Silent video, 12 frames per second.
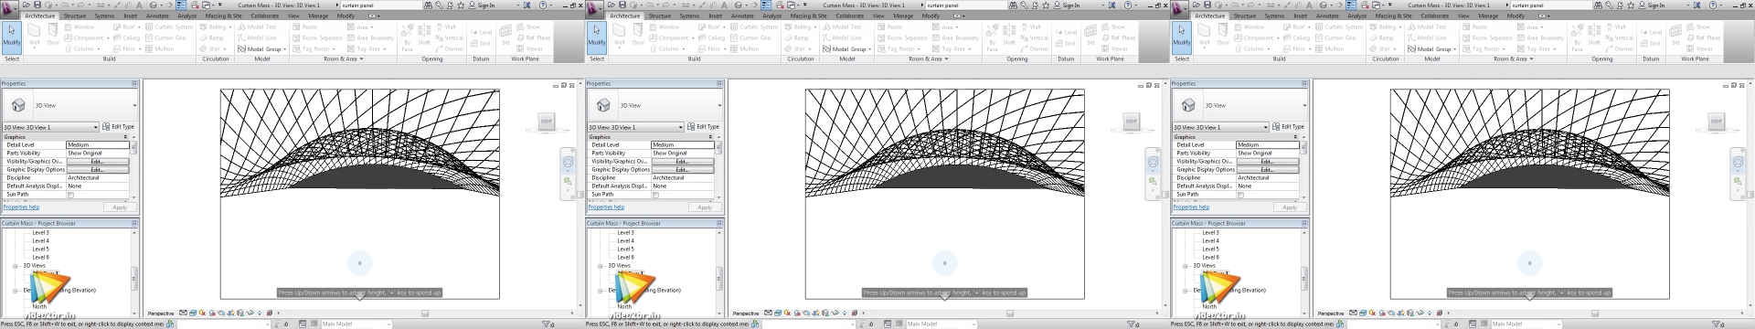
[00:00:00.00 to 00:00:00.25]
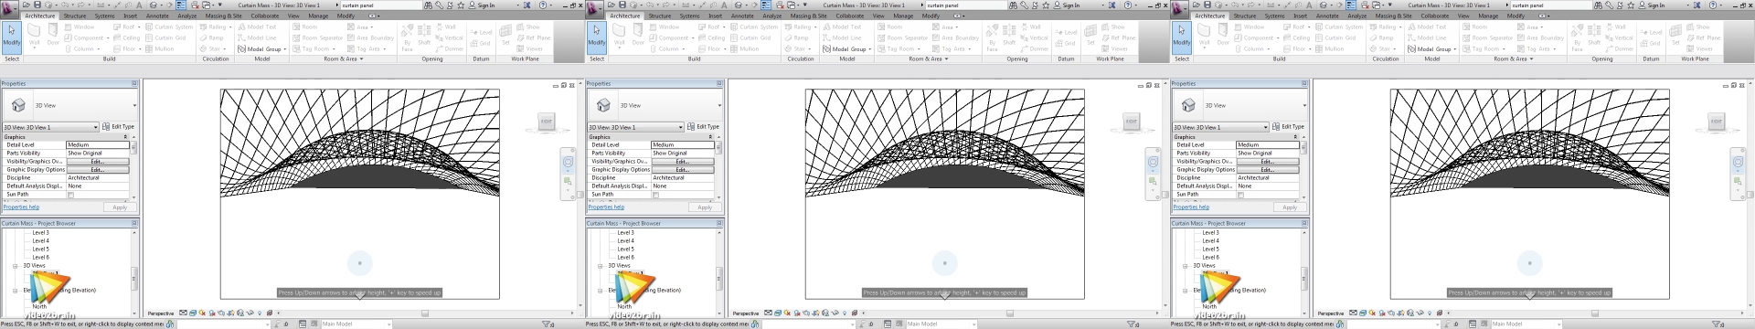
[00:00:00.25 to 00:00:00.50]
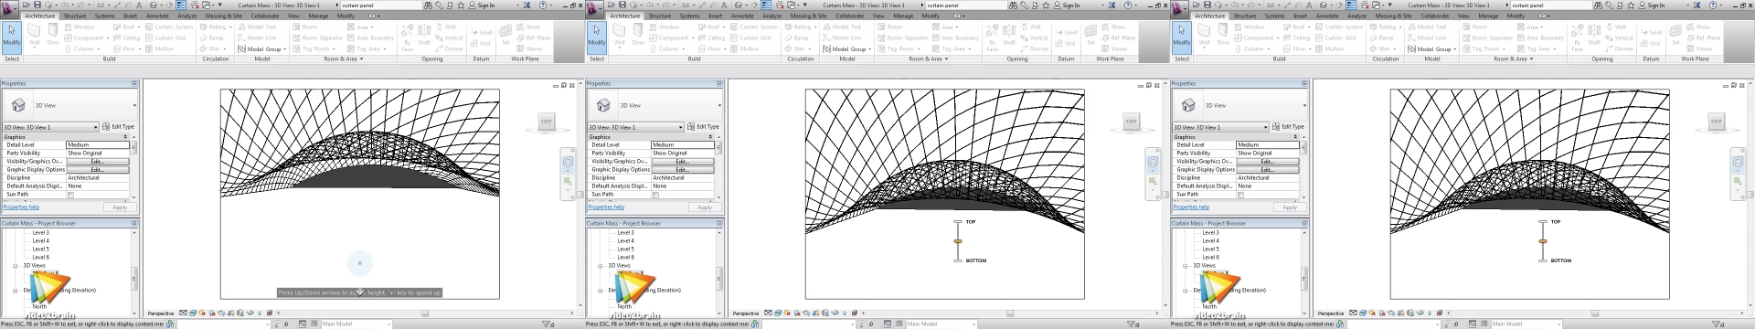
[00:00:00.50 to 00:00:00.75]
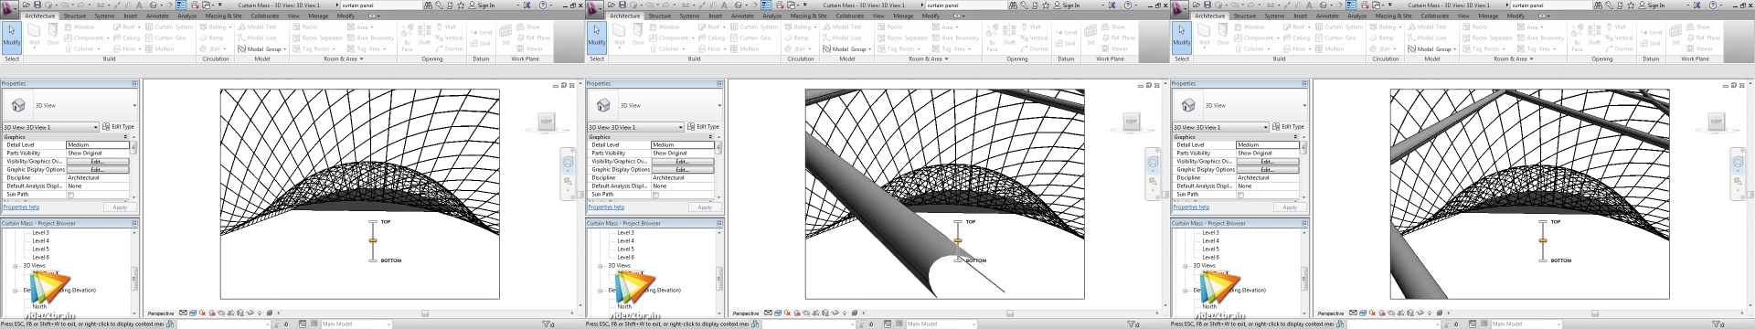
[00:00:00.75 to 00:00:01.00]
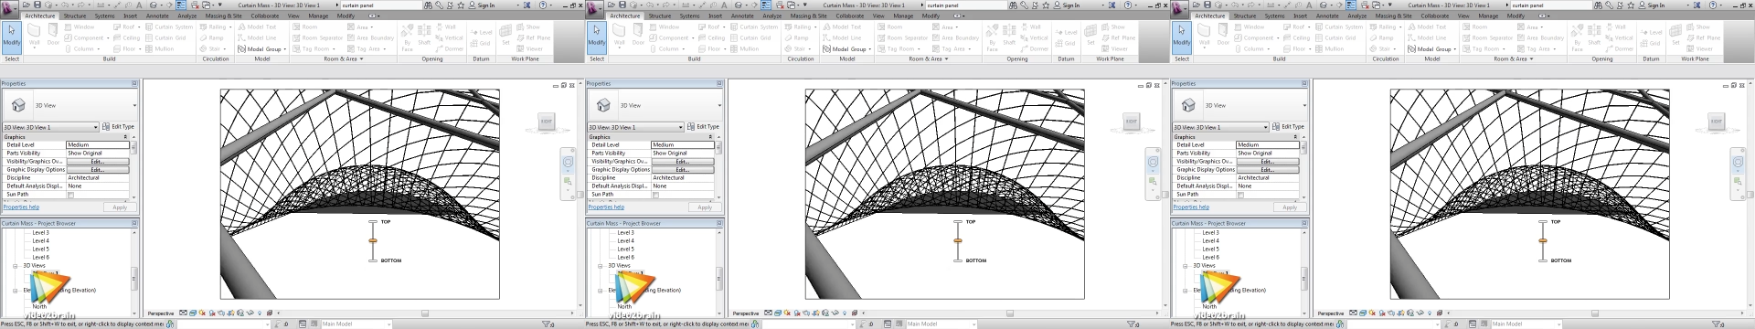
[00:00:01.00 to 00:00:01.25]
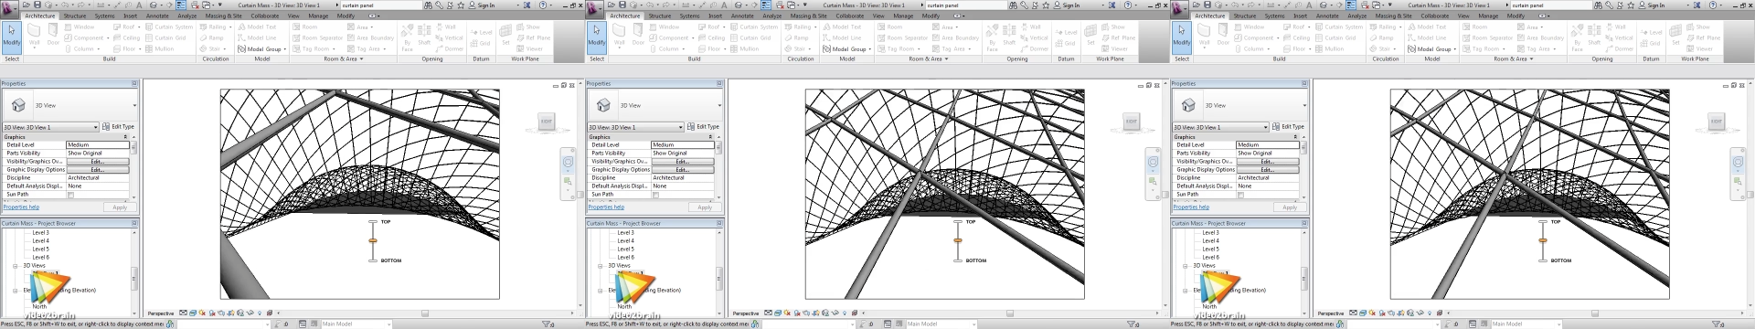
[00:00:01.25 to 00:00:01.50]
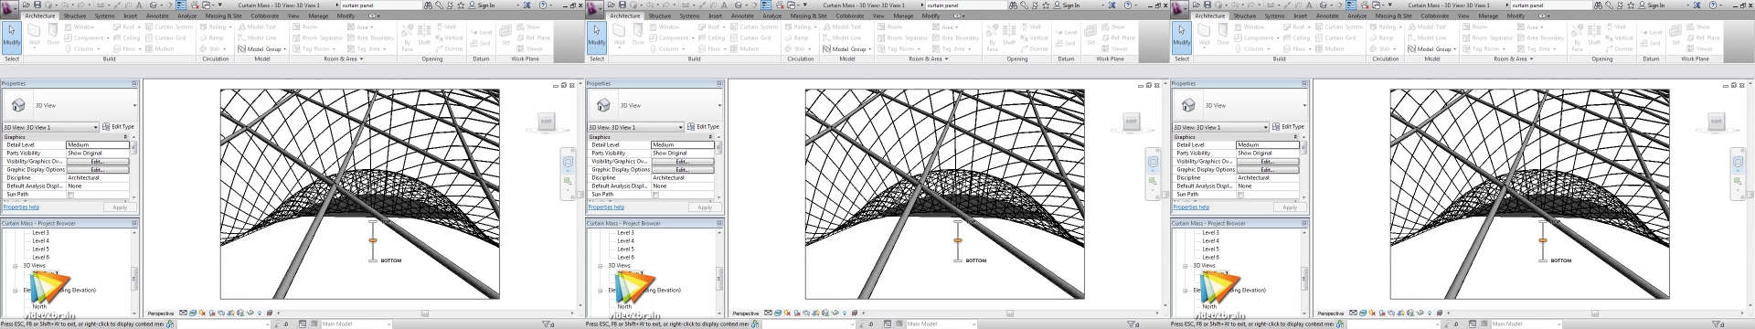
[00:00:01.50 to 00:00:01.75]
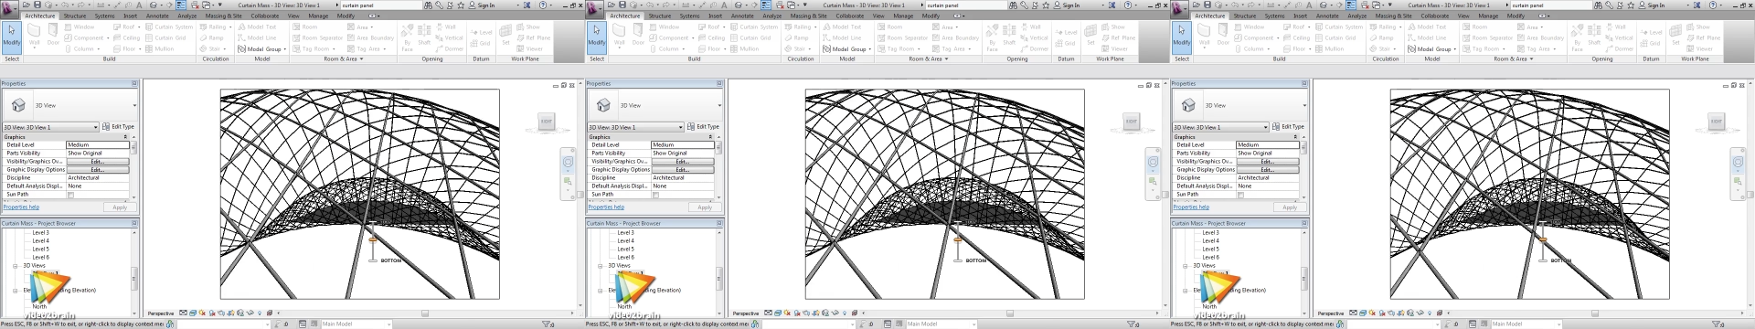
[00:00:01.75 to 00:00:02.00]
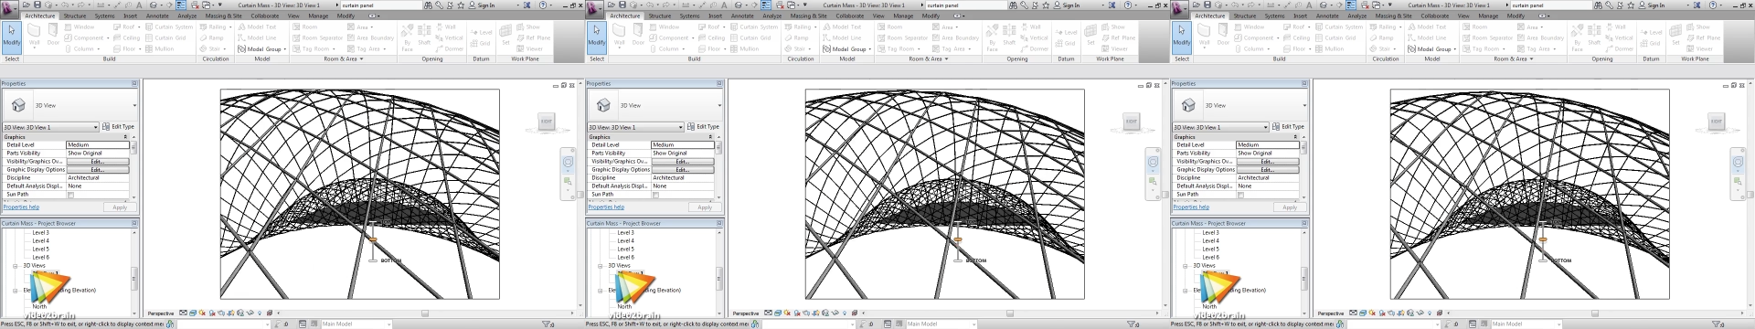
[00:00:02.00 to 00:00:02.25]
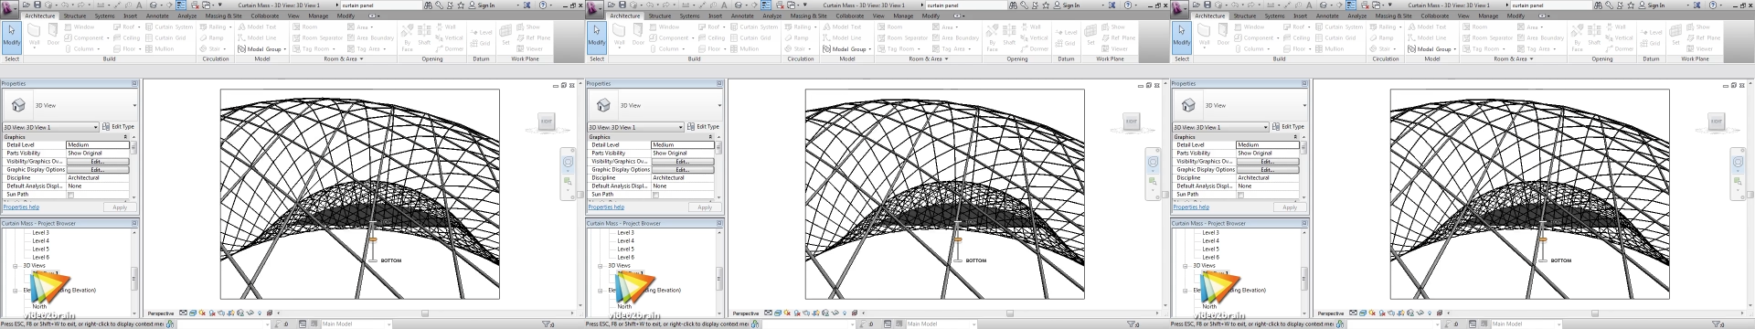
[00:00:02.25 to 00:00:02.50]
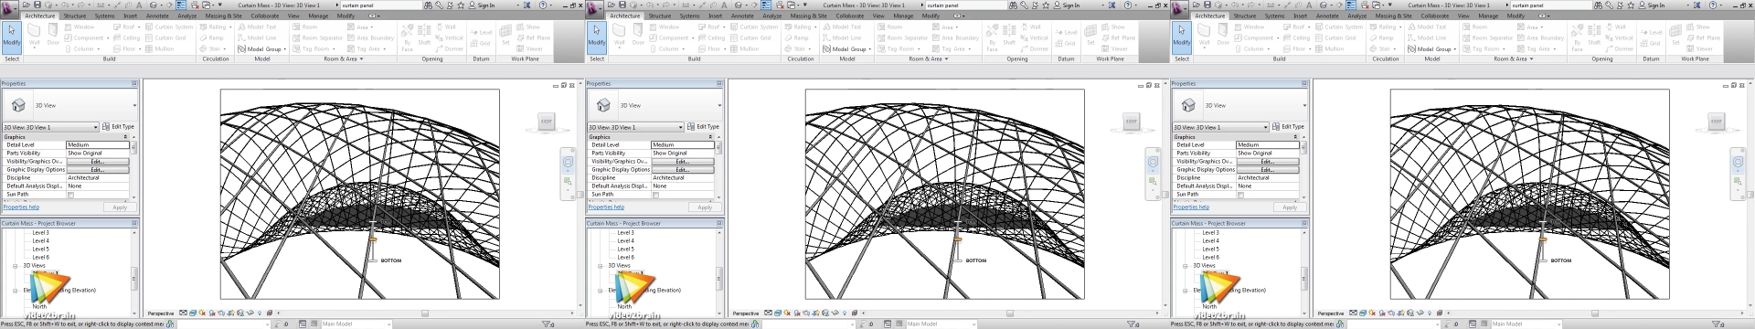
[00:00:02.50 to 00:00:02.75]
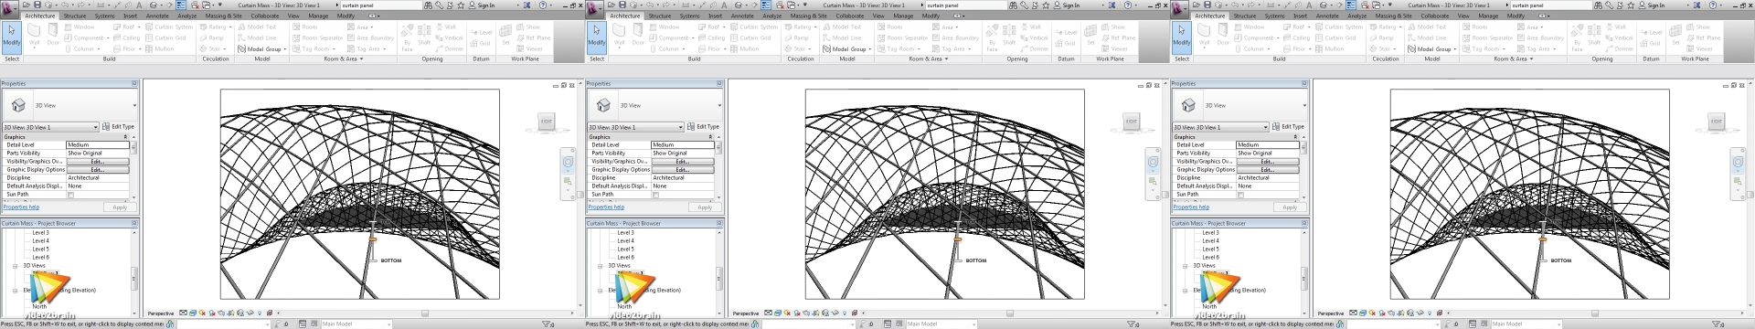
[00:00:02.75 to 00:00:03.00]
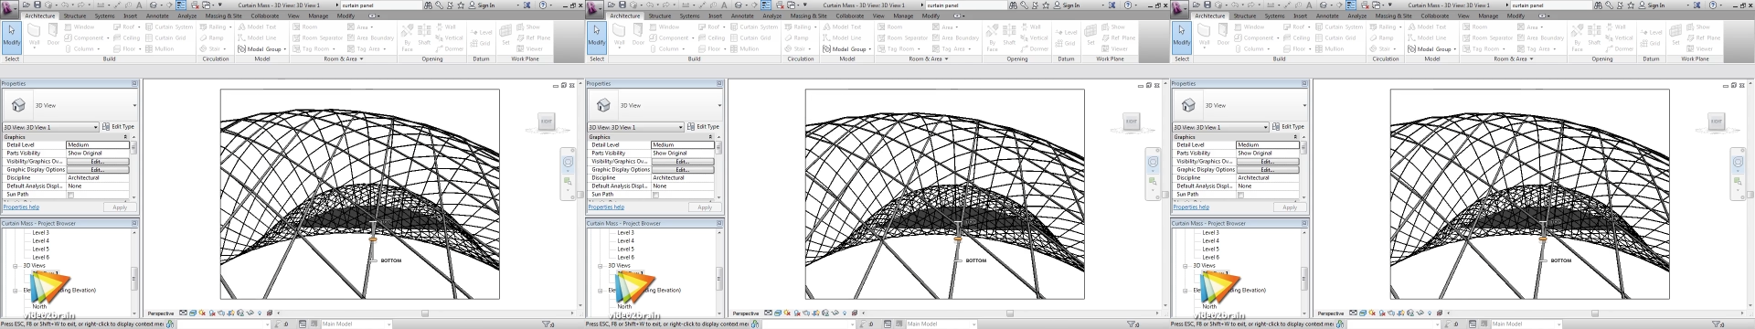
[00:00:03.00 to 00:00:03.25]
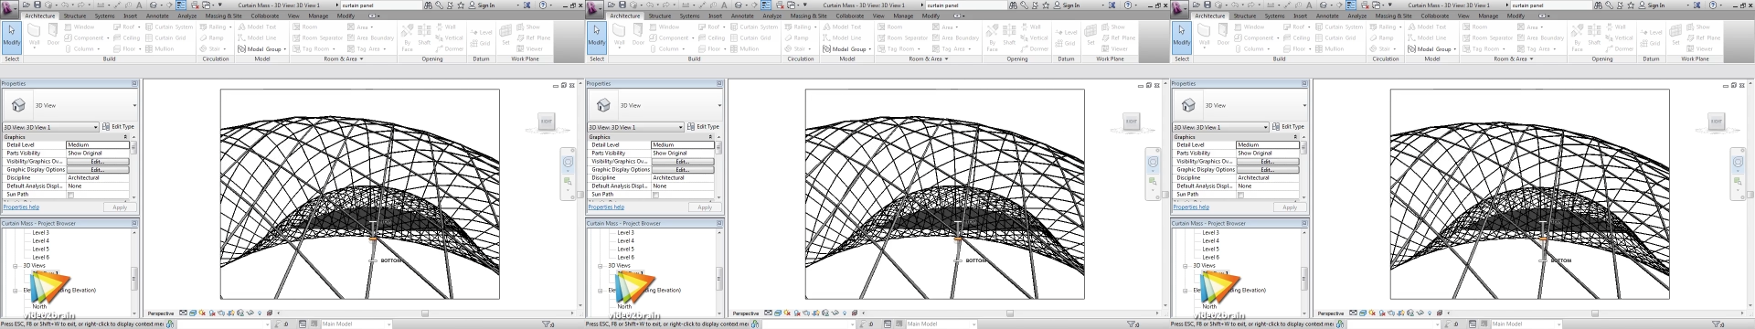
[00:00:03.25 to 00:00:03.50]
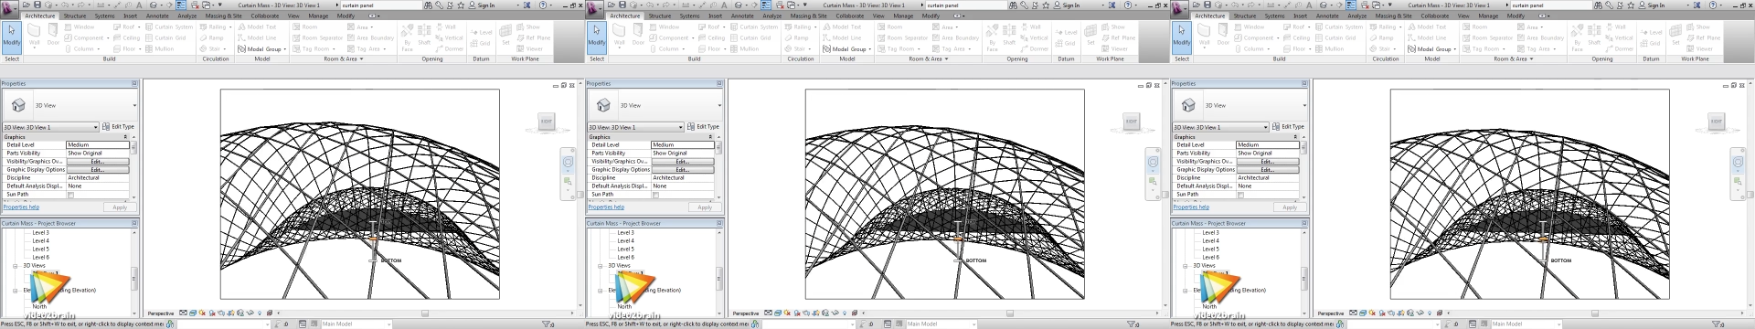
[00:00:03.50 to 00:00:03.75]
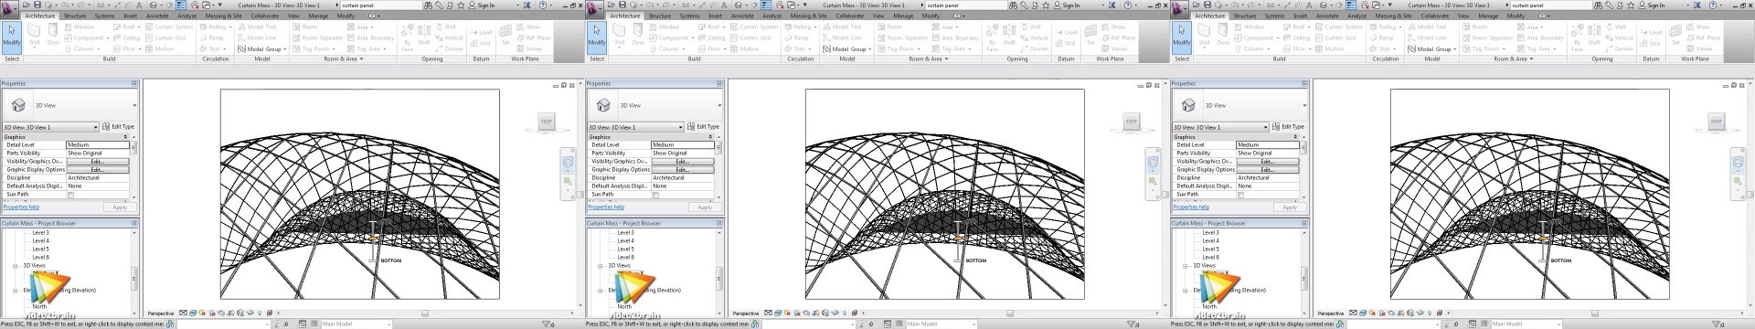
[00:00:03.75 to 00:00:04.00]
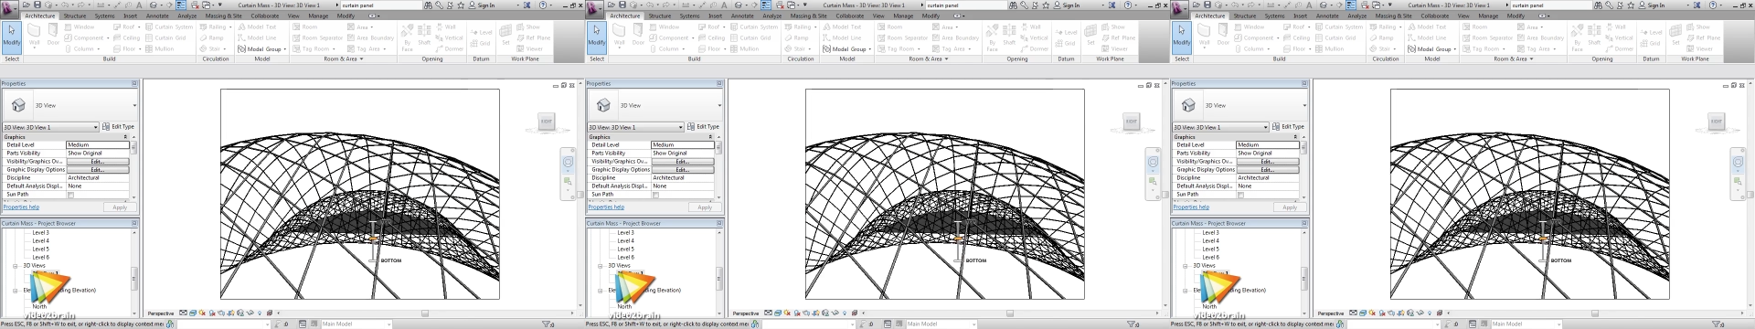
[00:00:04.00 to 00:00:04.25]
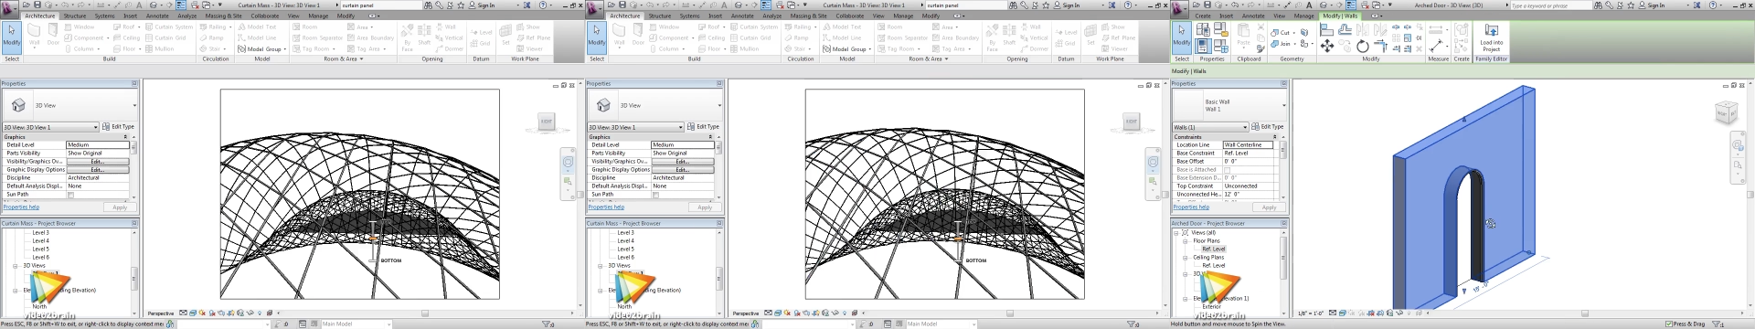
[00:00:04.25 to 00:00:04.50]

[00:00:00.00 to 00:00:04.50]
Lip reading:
No face is visible, so there are no lips to read.